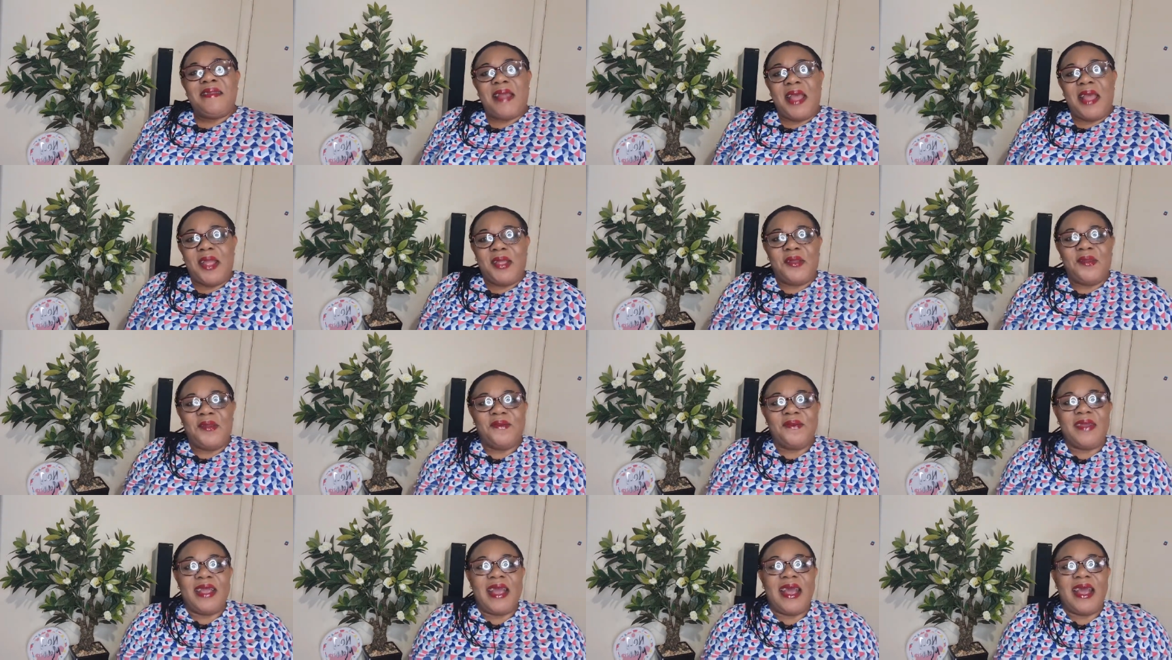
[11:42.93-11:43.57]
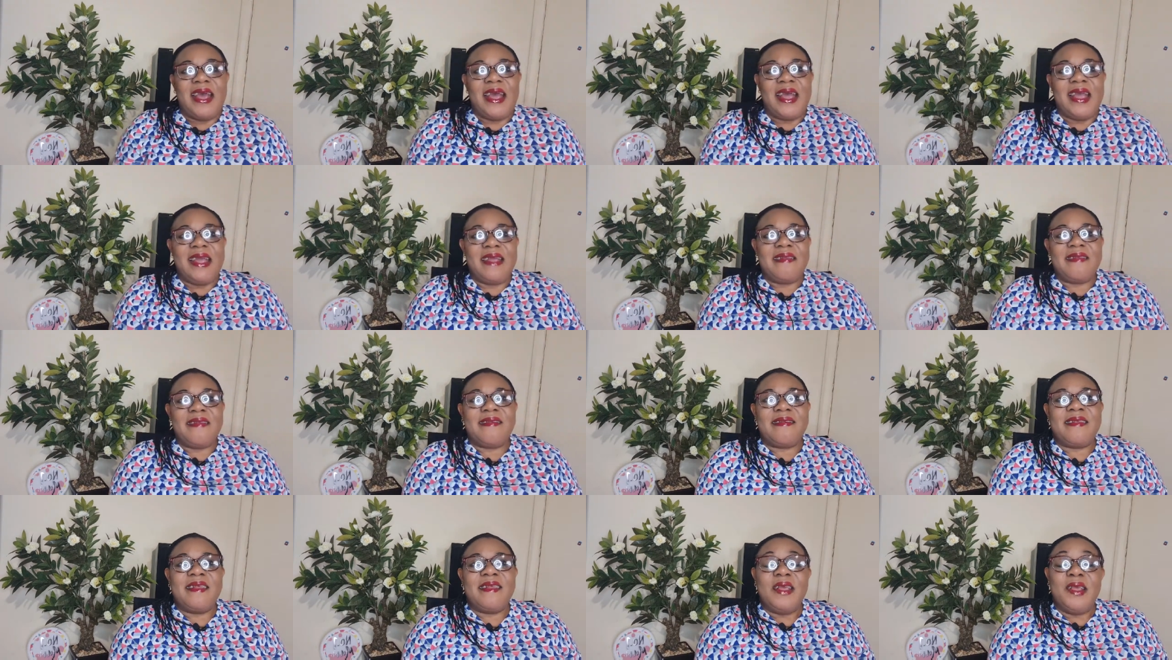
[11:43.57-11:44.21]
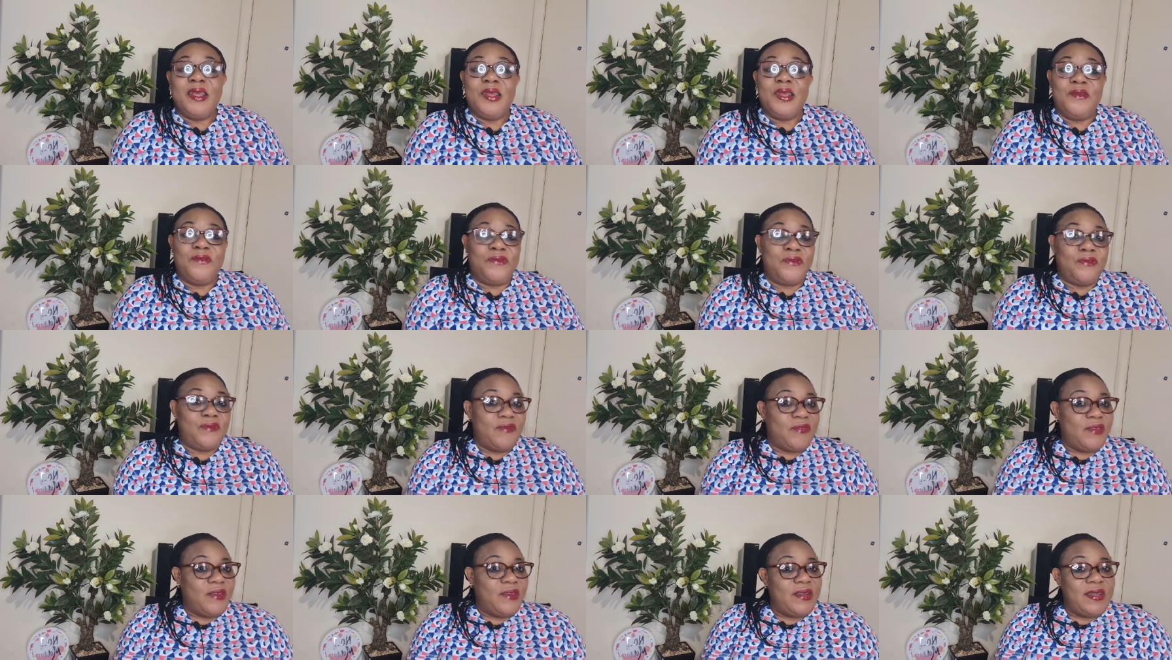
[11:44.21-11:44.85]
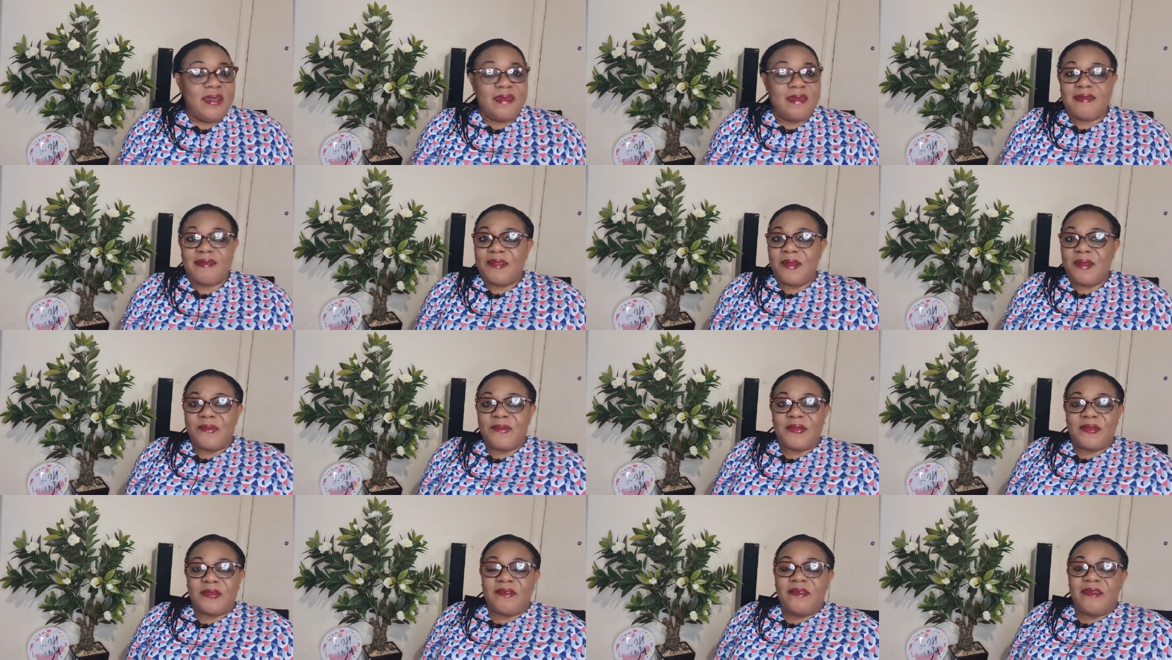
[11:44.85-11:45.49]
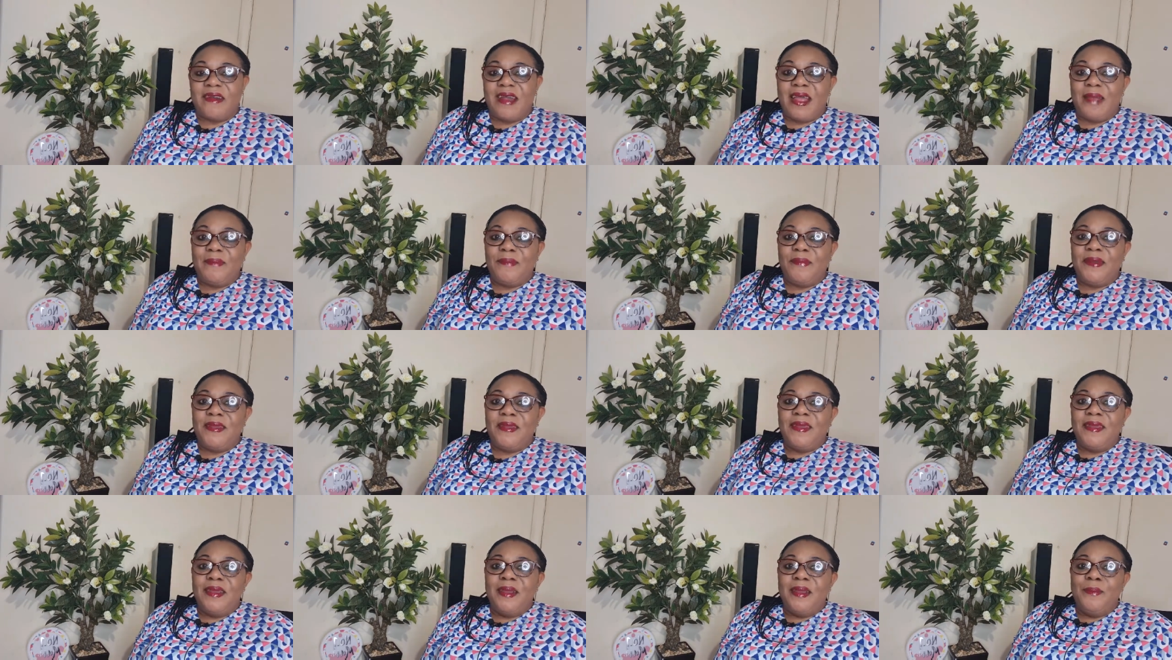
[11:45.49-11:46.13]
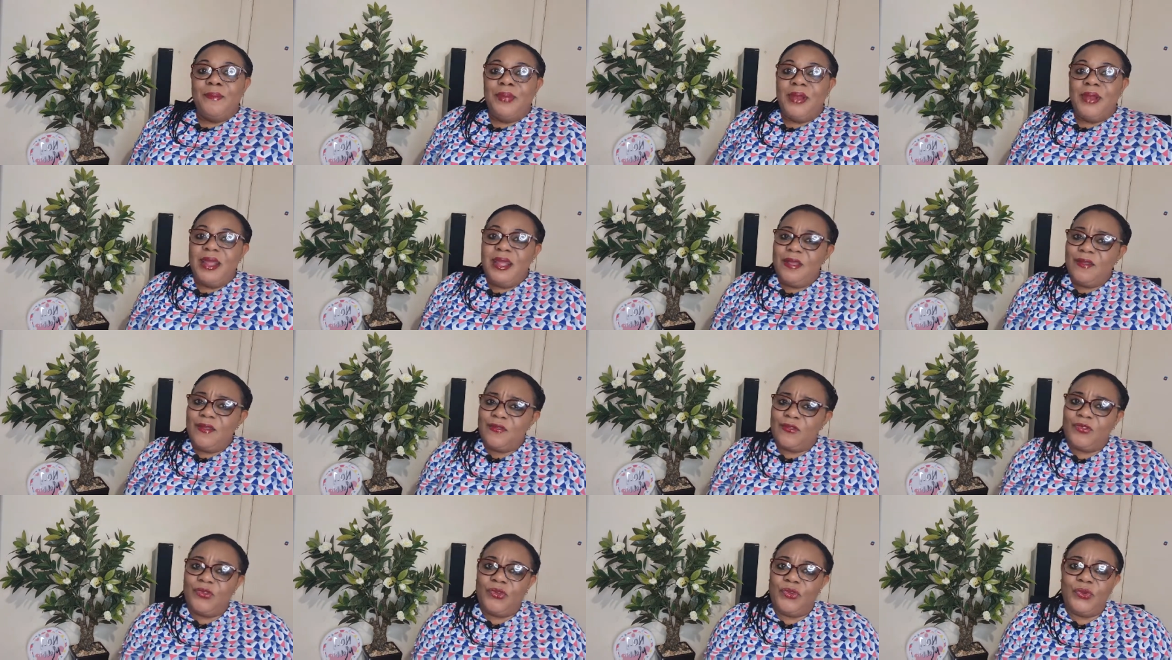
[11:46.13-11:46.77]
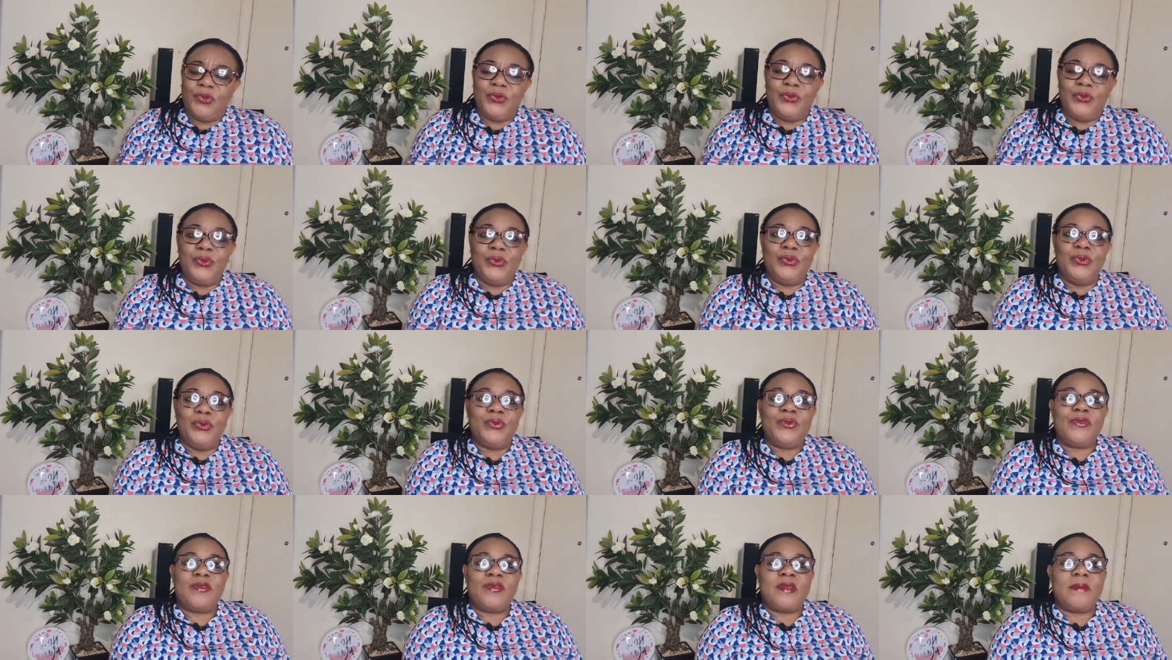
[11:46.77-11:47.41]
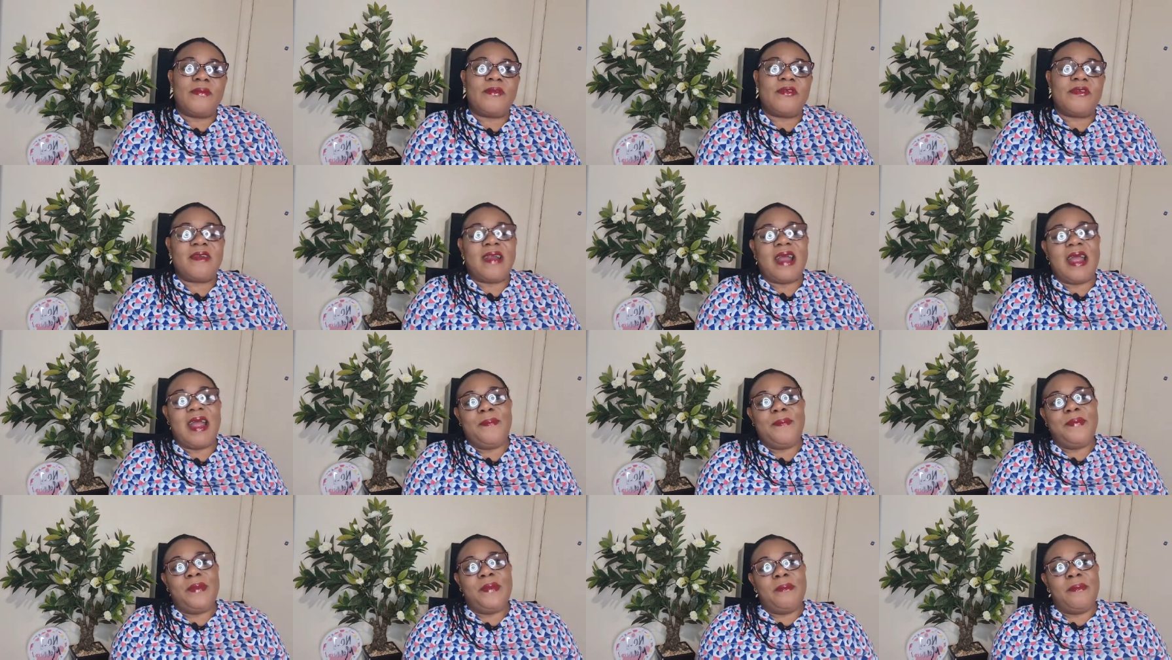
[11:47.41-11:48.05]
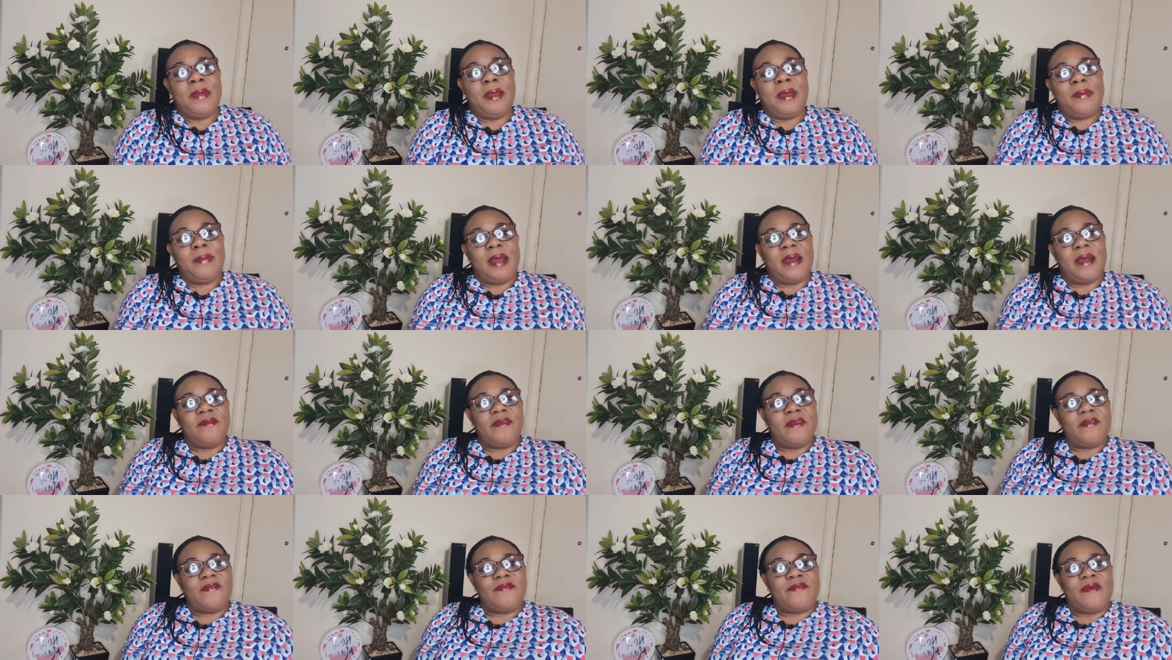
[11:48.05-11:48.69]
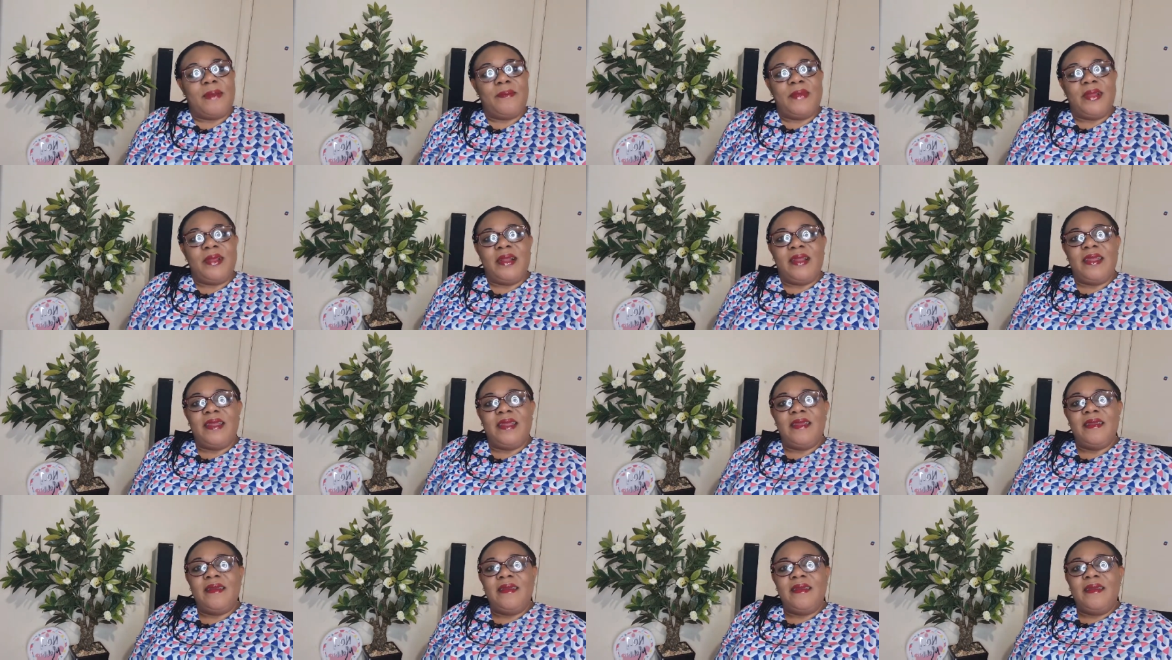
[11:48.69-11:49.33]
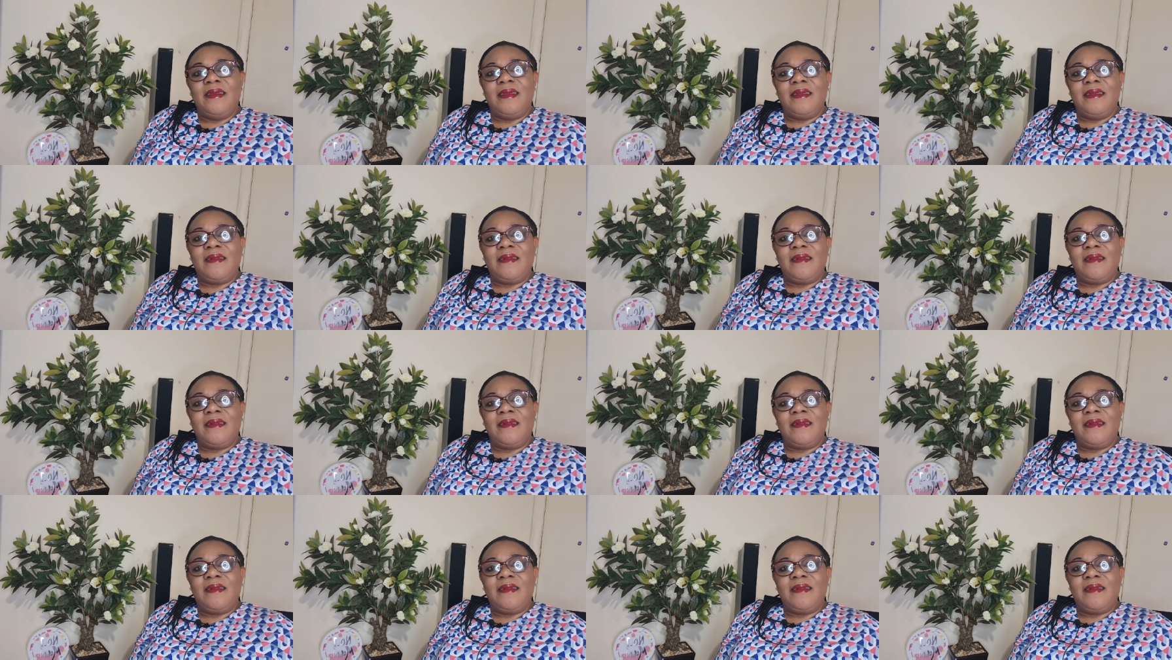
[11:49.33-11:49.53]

Thank you, guys. If you've not yet subscribed, please do subscribe. Be a member of this family.